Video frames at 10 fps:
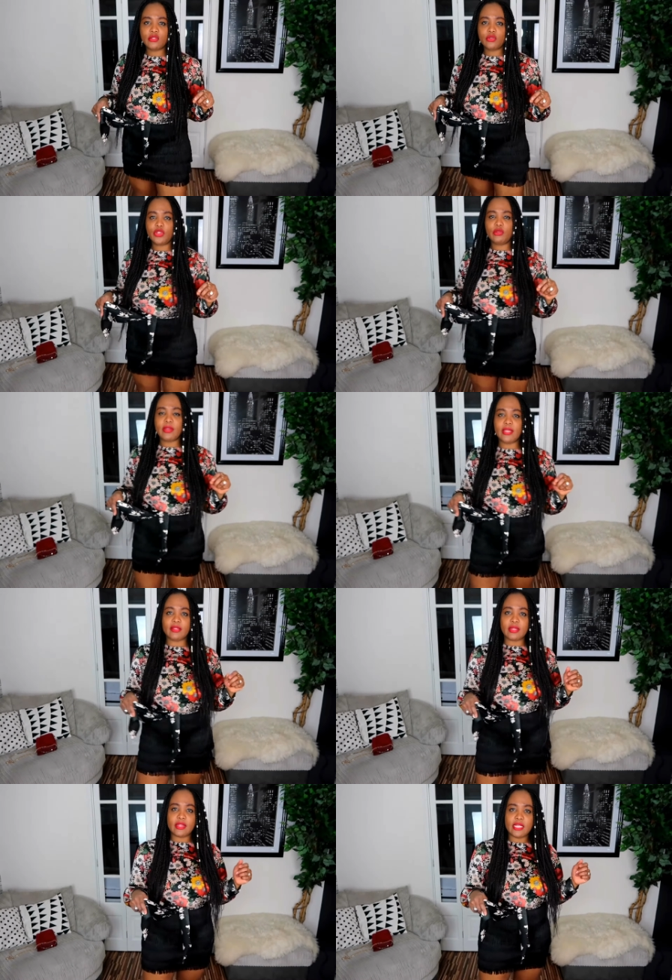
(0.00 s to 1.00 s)
I don't know, you might
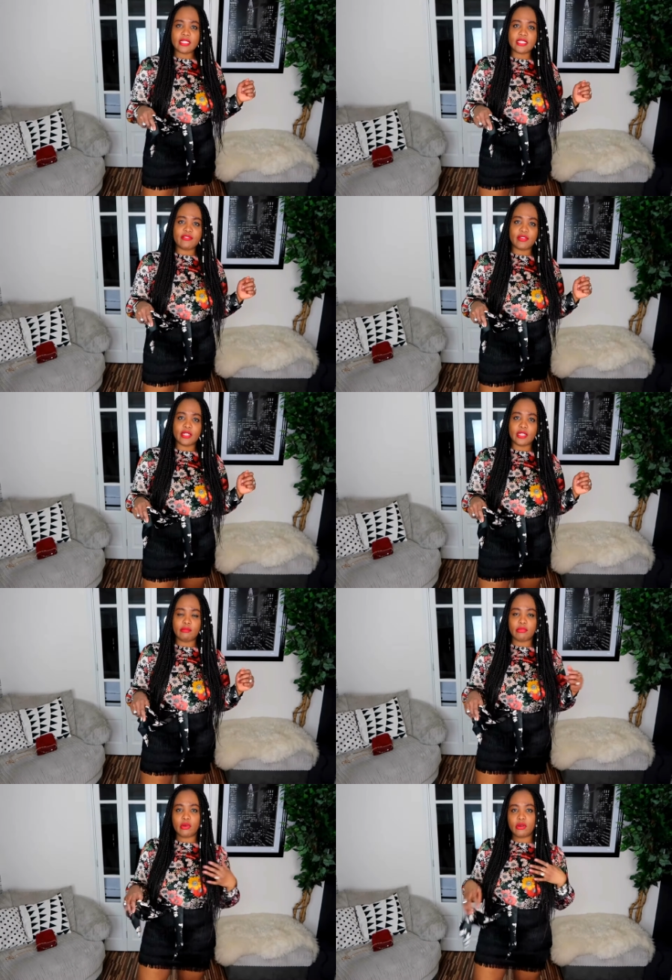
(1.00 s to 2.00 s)
think
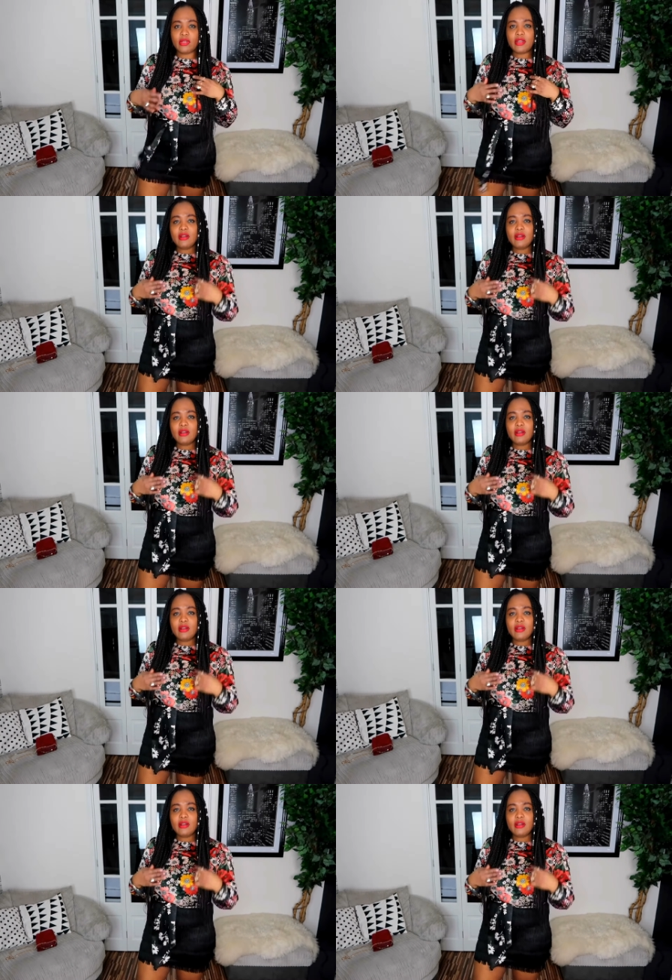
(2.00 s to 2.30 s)
differently, but